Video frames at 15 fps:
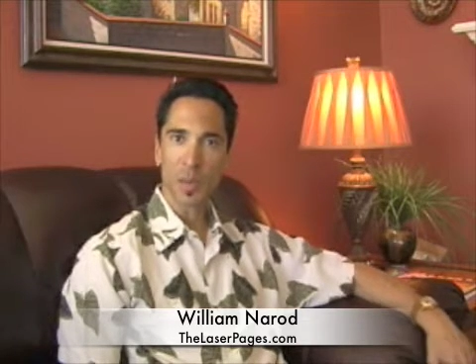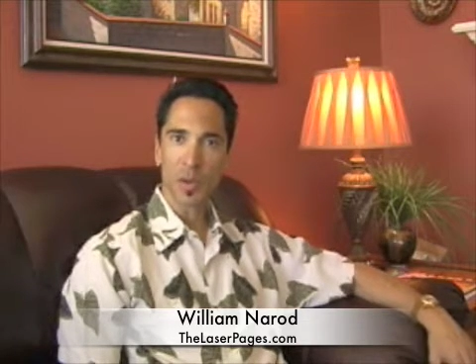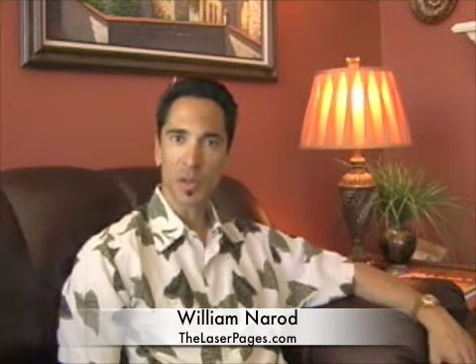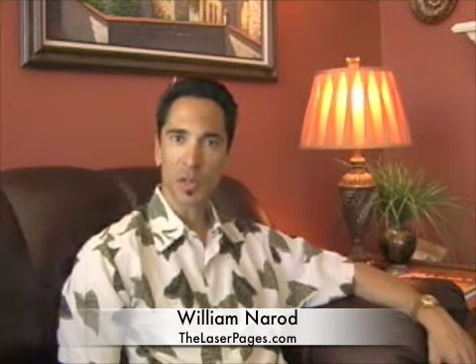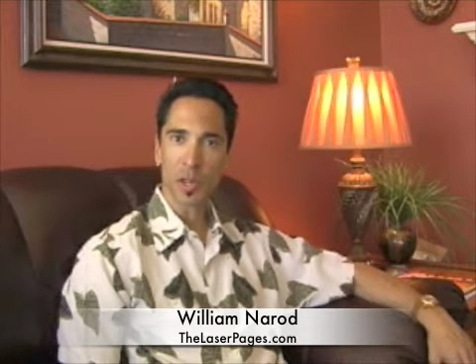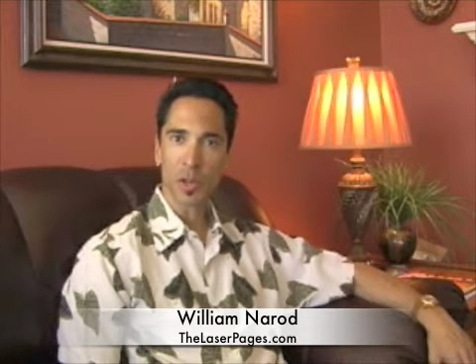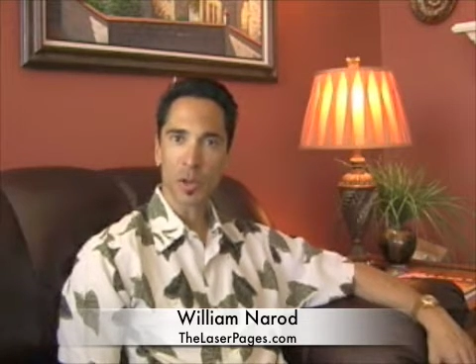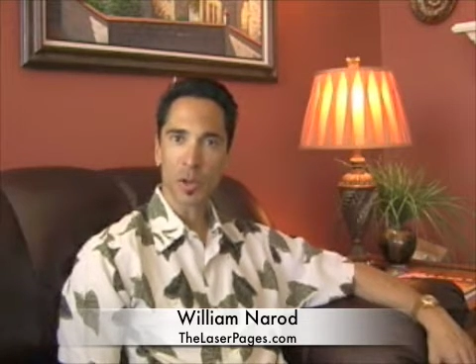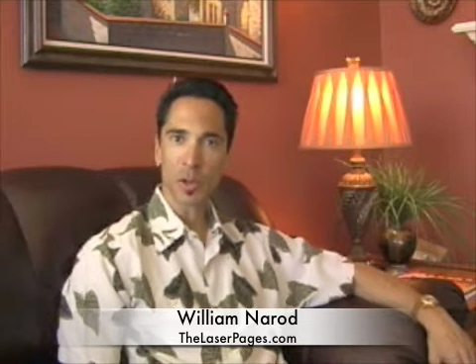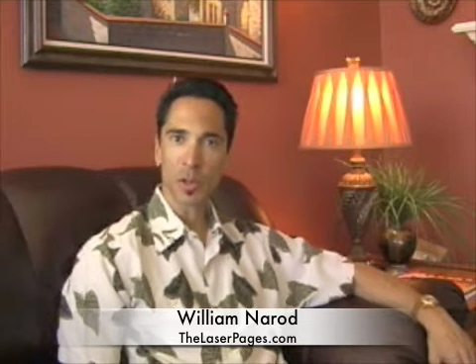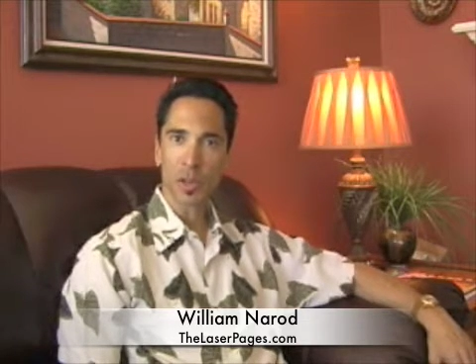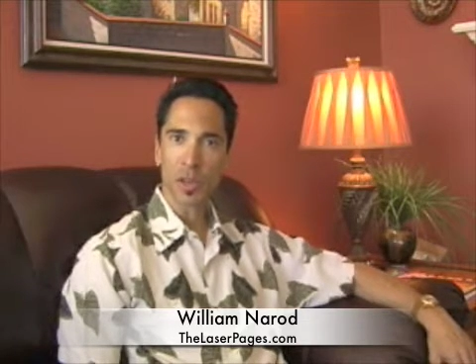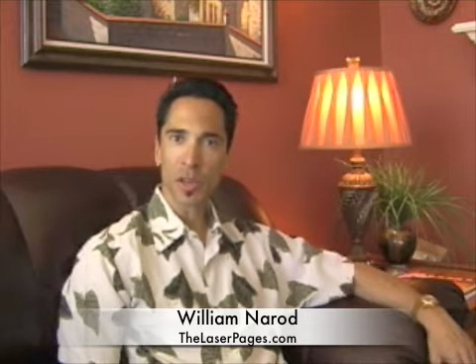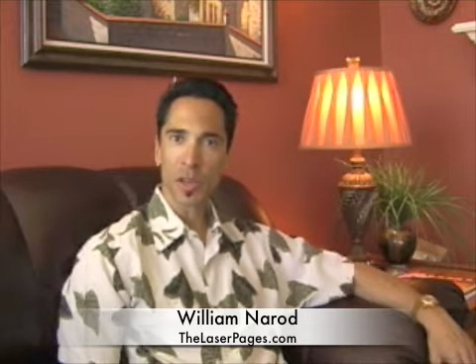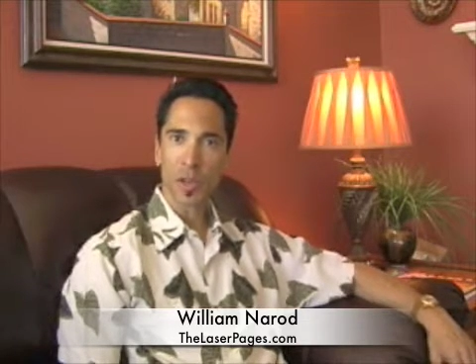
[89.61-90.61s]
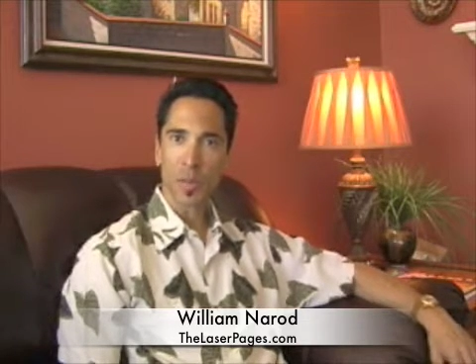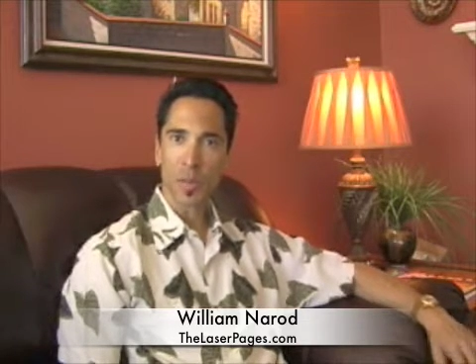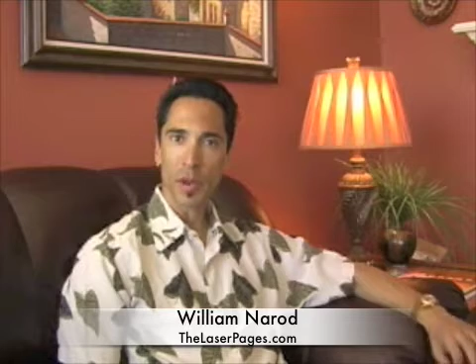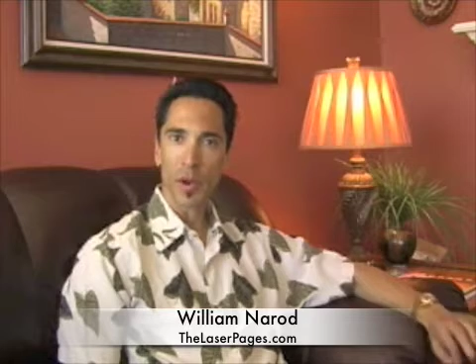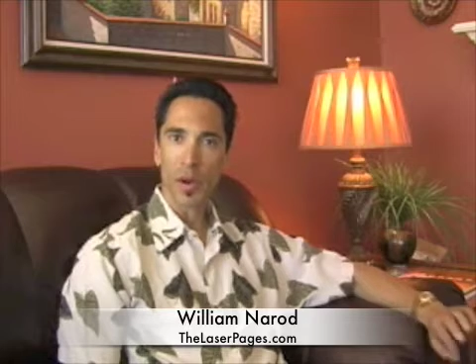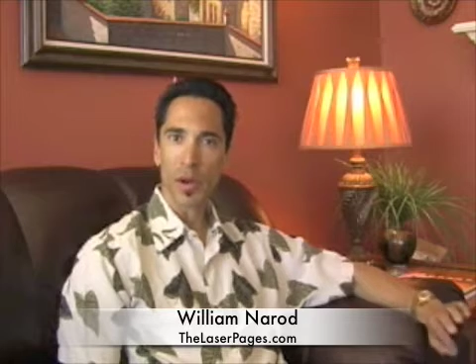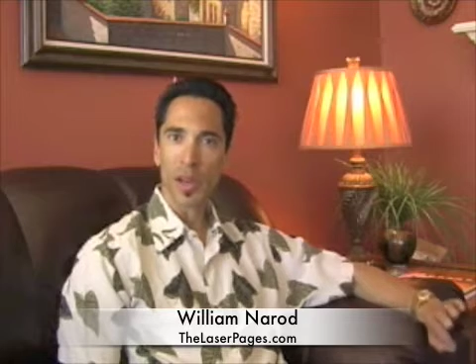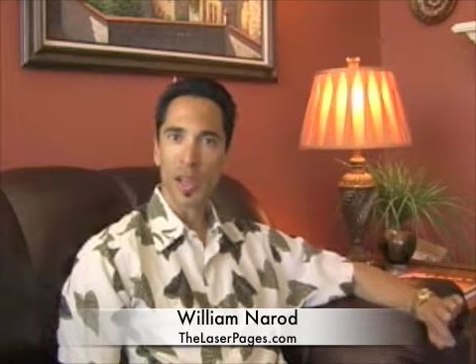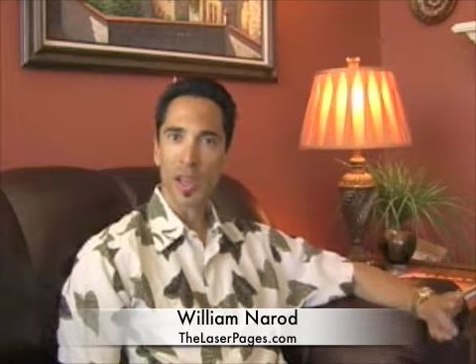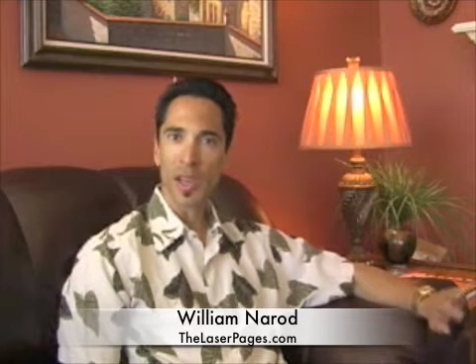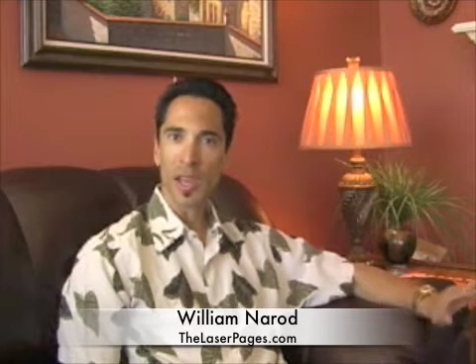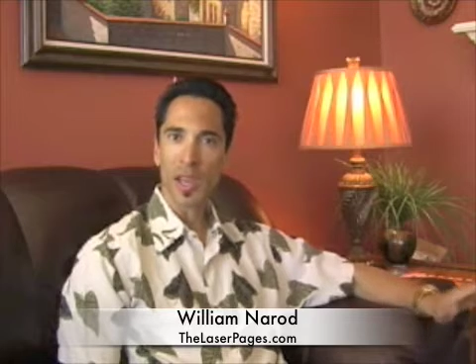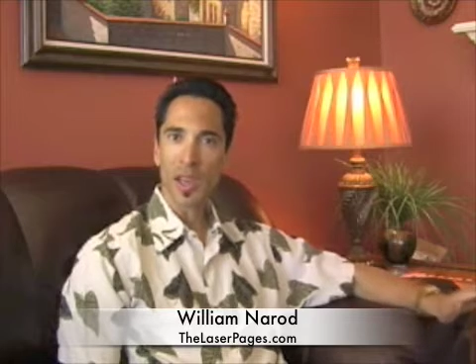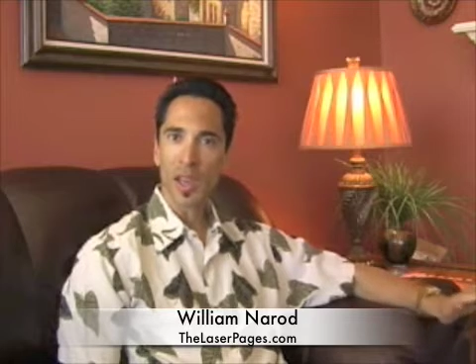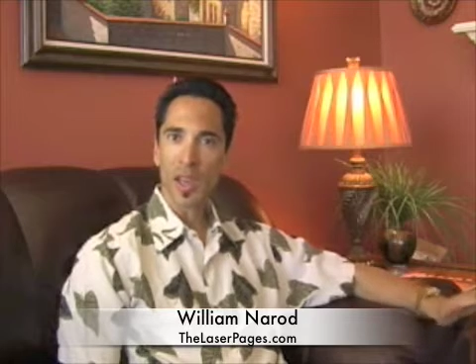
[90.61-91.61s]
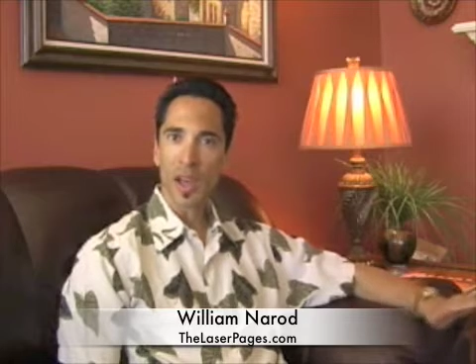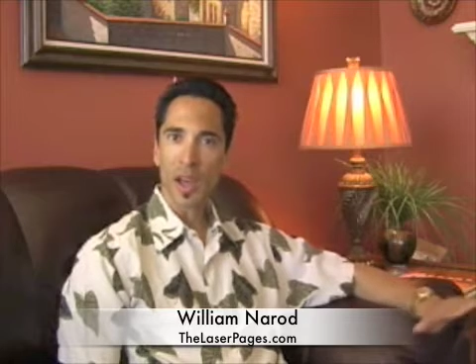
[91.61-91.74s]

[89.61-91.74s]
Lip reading: procedures merely